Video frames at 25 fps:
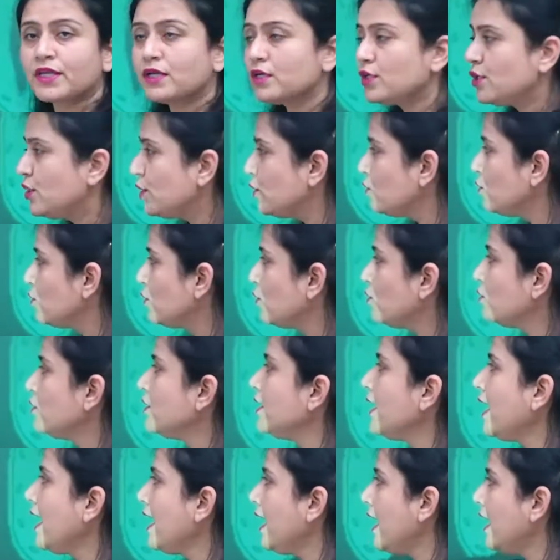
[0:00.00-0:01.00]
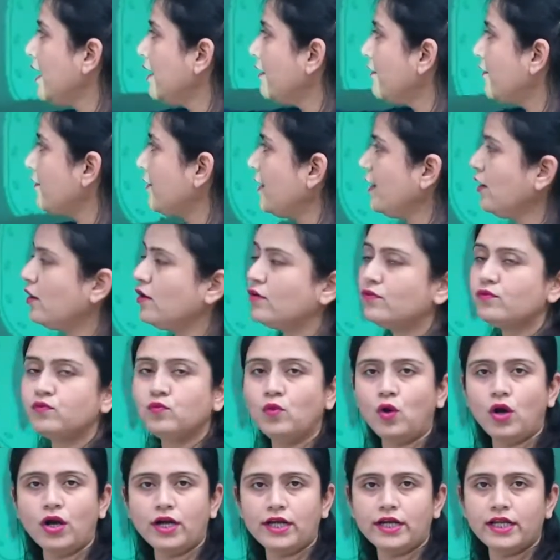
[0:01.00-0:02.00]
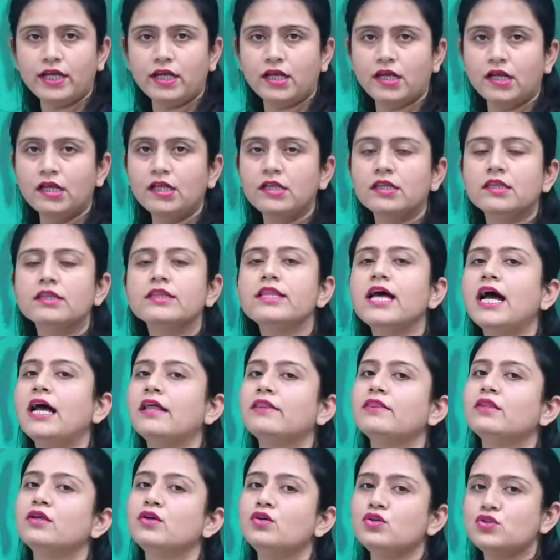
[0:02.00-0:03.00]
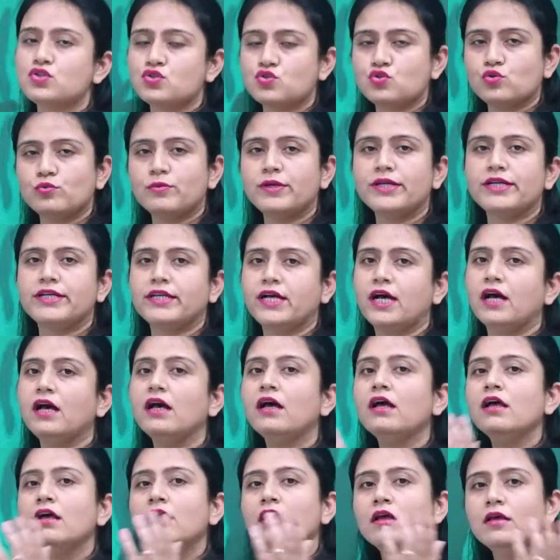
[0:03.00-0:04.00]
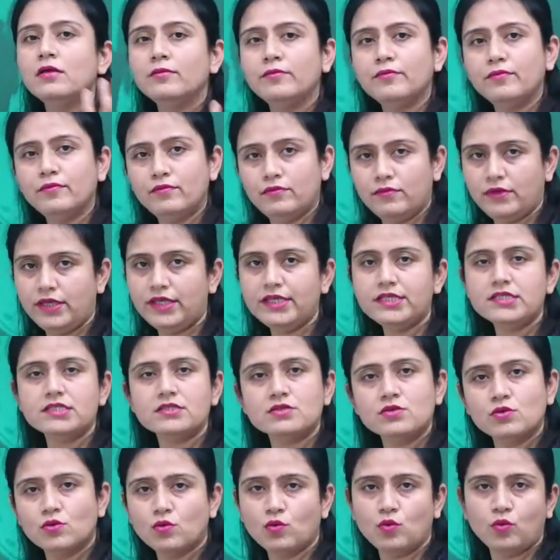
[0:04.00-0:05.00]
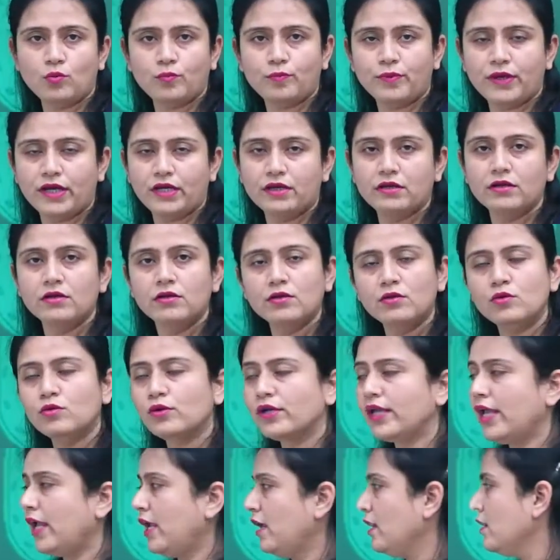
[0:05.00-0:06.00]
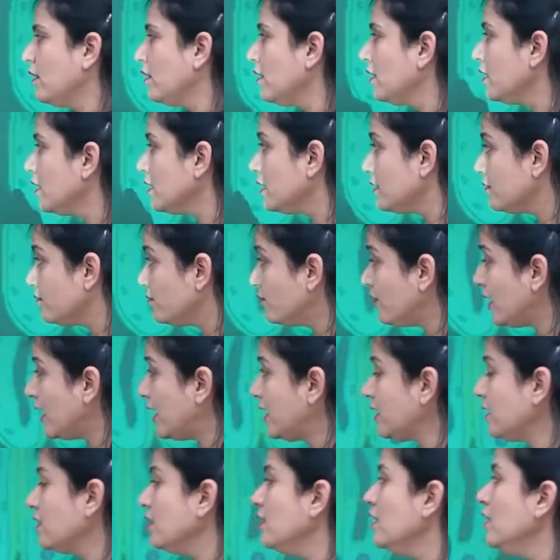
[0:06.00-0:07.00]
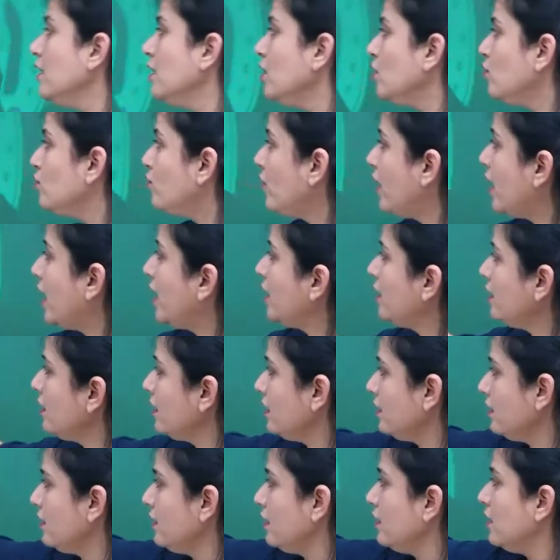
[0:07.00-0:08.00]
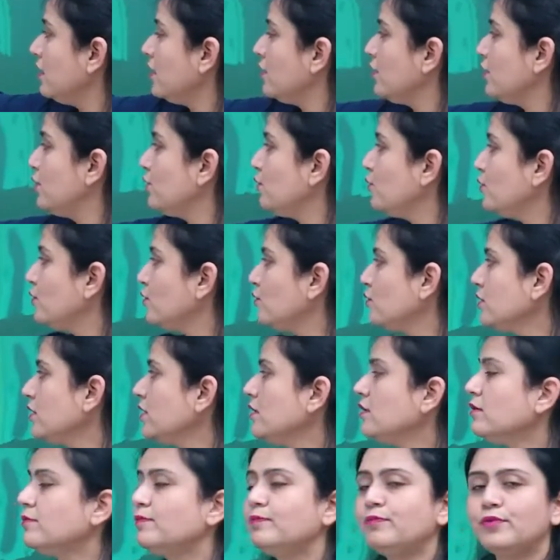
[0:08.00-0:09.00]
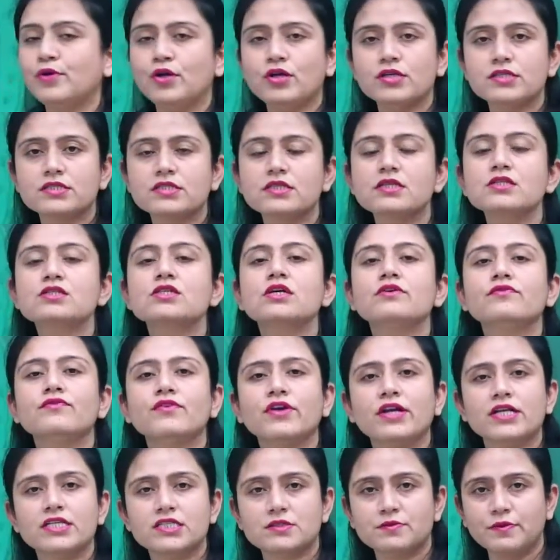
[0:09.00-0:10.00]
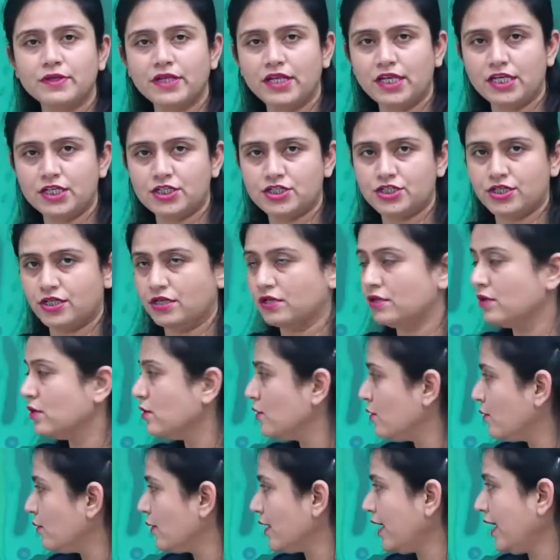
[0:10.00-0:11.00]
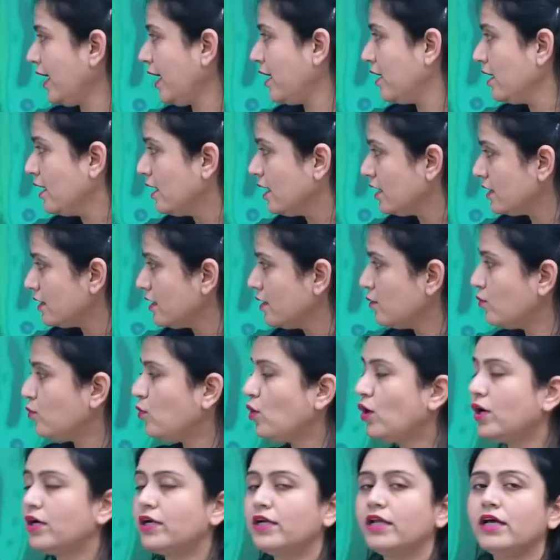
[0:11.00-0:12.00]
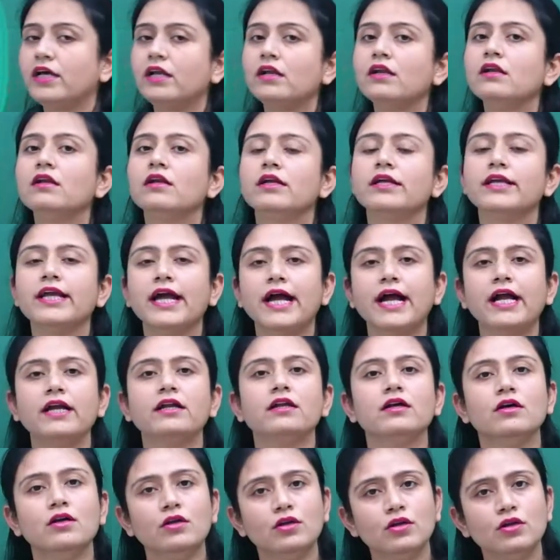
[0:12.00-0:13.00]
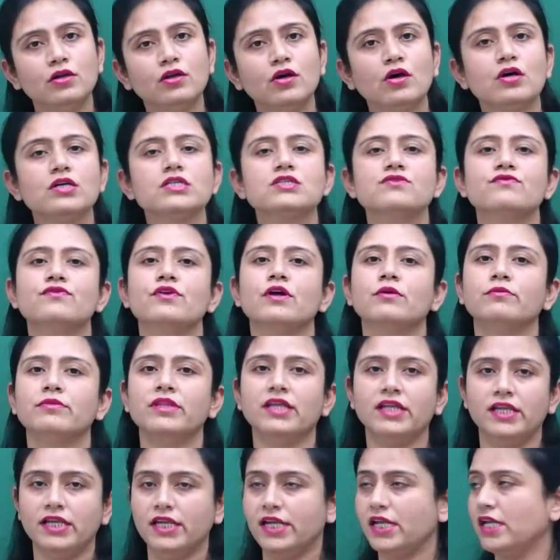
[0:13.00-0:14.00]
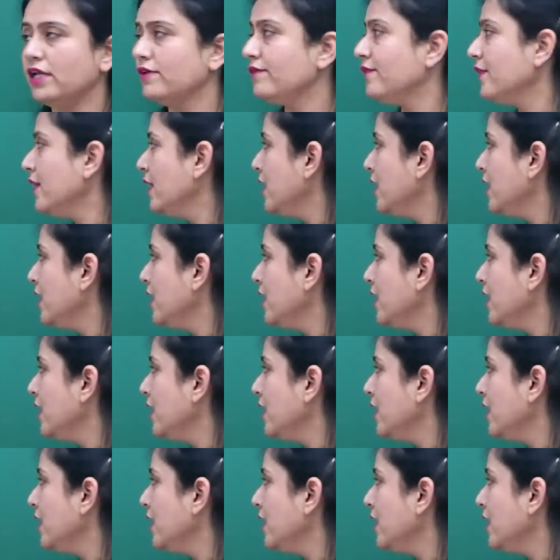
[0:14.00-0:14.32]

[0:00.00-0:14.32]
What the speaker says: due to the entry of water, then the stomata is open. Okay, but when due to the process of transpiration, okay, the water get lost from the leaf,